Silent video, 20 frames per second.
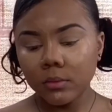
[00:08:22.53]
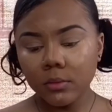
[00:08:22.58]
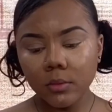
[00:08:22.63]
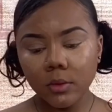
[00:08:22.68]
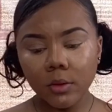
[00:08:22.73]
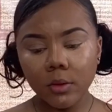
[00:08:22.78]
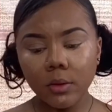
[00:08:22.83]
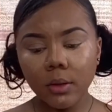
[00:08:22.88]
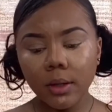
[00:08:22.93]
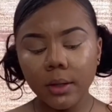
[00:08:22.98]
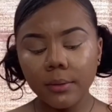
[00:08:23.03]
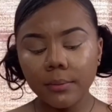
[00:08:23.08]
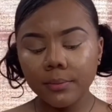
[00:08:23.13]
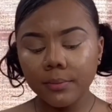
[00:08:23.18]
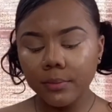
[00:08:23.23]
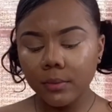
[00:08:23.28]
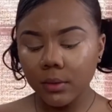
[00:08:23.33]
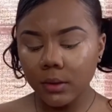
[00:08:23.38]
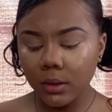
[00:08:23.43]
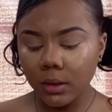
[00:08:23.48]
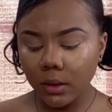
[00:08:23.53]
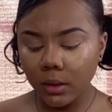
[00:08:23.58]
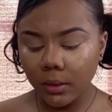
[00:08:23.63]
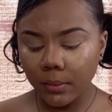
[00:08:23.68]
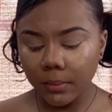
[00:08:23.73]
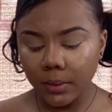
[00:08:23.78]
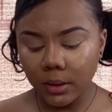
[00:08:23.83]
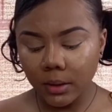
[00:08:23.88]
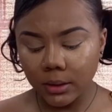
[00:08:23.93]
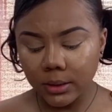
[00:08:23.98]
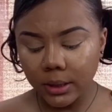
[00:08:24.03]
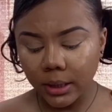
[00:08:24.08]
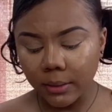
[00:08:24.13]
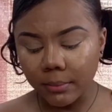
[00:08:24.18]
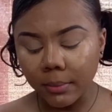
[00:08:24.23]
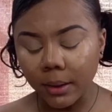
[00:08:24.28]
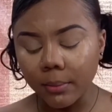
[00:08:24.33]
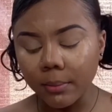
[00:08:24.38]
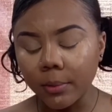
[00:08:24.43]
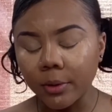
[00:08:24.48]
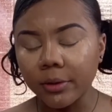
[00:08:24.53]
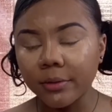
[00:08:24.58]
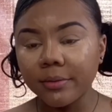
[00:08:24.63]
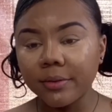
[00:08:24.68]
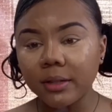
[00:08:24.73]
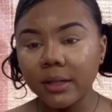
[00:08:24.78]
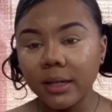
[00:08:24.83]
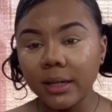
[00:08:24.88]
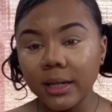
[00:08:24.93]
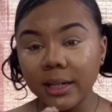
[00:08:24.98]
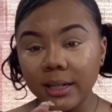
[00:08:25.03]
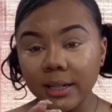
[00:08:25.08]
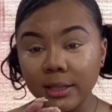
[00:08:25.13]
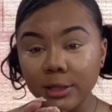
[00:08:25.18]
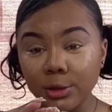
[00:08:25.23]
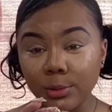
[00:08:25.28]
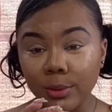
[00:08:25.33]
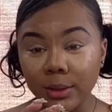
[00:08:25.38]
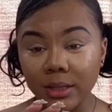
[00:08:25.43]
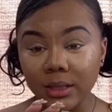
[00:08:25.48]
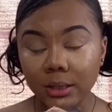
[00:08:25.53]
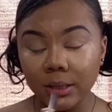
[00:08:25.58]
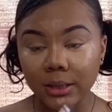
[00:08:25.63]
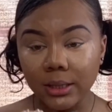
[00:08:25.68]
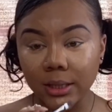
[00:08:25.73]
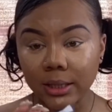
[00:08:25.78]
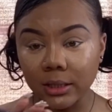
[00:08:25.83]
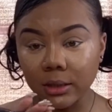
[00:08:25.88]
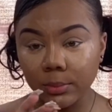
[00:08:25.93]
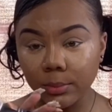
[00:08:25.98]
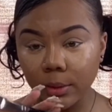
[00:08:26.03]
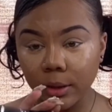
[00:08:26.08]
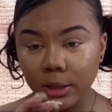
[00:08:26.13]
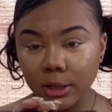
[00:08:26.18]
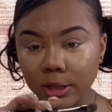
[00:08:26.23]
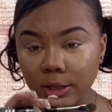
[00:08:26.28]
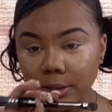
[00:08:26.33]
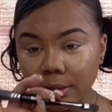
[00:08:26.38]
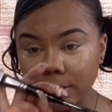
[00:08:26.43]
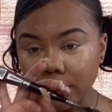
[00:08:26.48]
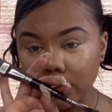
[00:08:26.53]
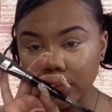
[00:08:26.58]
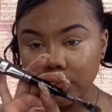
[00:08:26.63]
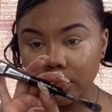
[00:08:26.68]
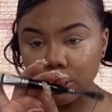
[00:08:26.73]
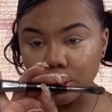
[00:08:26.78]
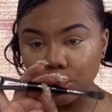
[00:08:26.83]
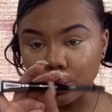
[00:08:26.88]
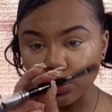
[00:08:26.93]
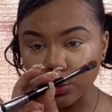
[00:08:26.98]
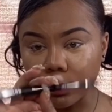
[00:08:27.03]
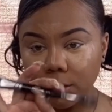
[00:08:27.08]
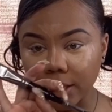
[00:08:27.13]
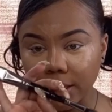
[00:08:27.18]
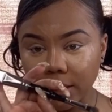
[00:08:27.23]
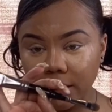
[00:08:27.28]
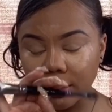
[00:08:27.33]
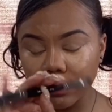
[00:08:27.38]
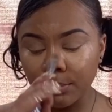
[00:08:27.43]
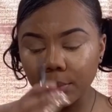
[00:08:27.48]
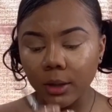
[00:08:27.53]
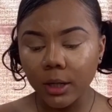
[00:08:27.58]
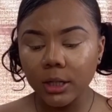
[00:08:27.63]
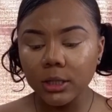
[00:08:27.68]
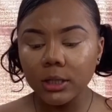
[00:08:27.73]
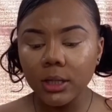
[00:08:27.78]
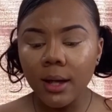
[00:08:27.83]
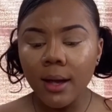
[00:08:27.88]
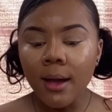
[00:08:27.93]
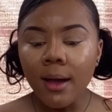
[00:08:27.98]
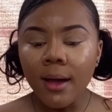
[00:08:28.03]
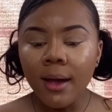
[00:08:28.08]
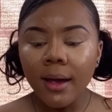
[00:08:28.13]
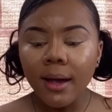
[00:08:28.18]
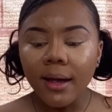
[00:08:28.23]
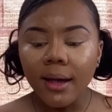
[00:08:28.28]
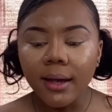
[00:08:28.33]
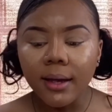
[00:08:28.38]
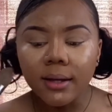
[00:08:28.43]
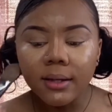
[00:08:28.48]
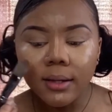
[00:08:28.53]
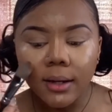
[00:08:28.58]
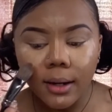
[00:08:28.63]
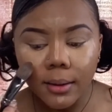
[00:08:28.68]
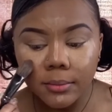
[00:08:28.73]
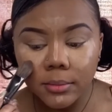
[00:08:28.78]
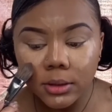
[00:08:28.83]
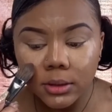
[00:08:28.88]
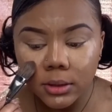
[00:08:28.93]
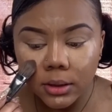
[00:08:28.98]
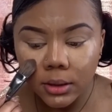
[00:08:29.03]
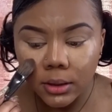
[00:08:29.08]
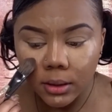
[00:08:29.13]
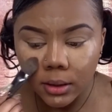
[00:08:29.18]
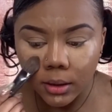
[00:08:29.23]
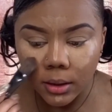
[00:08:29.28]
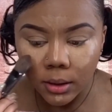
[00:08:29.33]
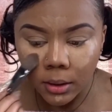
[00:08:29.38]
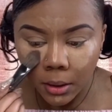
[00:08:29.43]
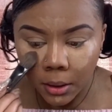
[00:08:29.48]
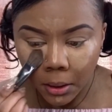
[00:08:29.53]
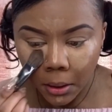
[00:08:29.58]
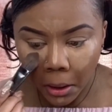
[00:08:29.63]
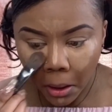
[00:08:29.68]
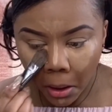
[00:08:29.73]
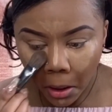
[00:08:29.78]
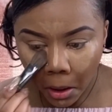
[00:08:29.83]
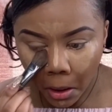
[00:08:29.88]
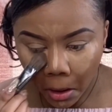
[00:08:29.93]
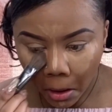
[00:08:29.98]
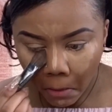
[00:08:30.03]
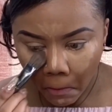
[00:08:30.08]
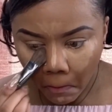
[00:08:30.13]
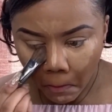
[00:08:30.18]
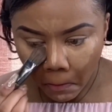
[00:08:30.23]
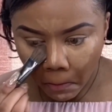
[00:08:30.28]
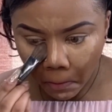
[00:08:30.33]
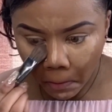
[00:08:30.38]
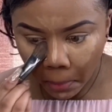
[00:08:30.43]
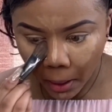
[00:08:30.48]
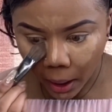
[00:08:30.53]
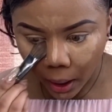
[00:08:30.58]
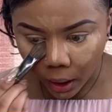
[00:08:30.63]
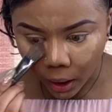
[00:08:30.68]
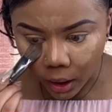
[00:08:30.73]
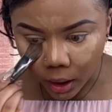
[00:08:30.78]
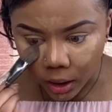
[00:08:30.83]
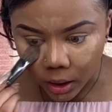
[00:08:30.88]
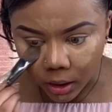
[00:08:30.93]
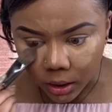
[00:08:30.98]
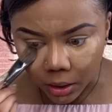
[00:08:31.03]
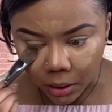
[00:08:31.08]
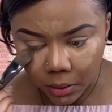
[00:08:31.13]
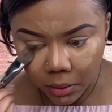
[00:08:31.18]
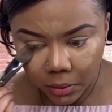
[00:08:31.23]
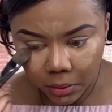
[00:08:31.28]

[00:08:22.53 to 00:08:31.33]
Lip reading: Okay, then I'm gonna take my Morphe E26 brush. This is the dual-ended brush, and I'm just gonna pat in